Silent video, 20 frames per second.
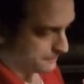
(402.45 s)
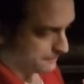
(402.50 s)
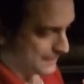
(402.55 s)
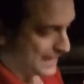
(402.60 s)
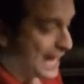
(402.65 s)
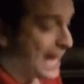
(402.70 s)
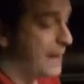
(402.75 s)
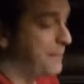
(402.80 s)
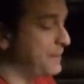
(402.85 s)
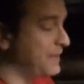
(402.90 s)

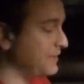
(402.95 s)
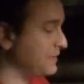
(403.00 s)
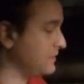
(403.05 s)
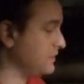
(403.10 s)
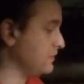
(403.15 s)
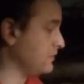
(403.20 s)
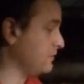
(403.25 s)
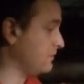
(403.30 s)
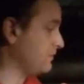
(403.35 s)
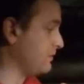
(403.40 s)
happy
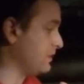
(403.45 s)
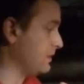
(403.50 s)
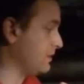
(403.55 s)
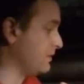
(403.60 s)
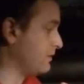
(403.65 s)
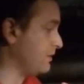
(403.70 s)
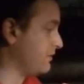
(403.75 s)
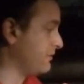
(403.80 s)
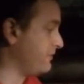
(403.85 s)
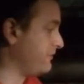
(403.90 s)
to
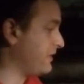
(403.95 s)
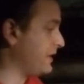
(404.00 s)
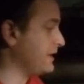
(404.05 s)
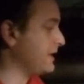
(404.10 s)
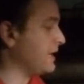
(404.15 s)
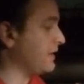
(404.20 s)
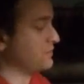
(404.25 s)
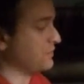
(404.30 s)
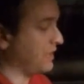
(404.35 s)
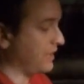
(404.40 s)
find
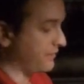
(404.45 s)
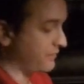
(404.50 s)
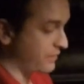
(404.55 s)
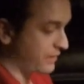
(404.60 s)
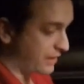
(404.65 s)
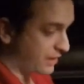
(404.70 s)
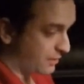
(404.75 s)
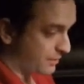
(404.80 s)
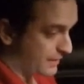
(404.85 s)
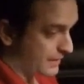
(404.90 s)
out driver
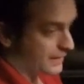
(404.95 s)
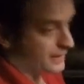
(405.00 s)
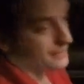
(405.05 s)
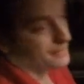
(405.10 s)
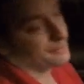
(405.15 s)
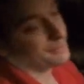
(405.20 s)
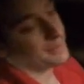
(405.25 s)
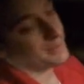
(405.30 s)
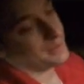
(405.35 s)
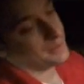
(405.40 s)
airbag,
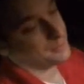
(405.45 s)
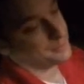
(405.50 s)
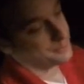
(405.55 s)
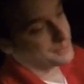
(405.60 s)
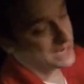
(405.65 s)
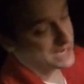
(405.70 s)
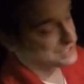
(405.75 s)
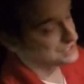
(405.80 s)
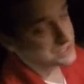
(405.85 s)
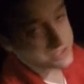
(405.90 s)

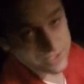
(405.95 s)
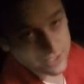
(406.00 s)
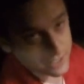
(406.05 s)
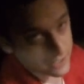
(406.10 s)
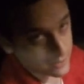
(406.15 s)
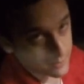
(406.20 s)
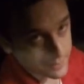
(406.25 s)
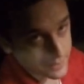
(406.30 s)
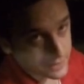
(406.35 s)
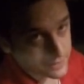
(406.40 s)
passenger
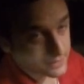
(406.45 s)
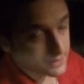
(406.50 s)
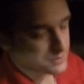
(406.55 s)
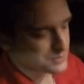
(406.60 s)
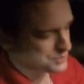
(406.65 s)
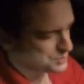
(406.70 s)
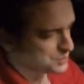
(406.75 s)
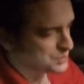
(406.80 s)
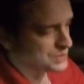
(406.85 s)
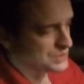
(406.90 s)
airbag. That
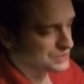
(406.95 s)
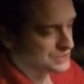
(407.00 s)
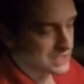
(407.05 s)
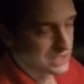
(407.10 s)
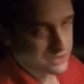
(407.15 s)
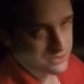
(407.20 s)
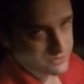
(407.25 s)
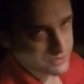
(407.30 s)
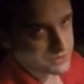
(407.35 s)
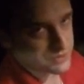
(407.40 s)
was pretty
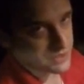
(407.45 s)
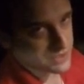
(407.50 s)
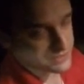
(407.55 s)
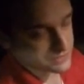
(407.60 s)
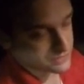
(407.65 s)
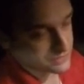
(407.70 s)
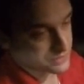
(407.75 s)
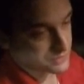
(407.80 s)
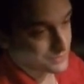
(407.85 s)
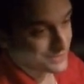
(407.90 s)
standard for
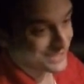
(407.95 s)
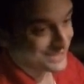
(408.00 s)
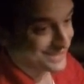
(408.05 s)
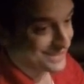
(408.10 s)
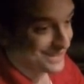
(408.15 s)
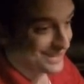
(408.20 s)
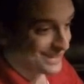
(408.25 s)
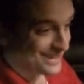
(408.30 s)
2003.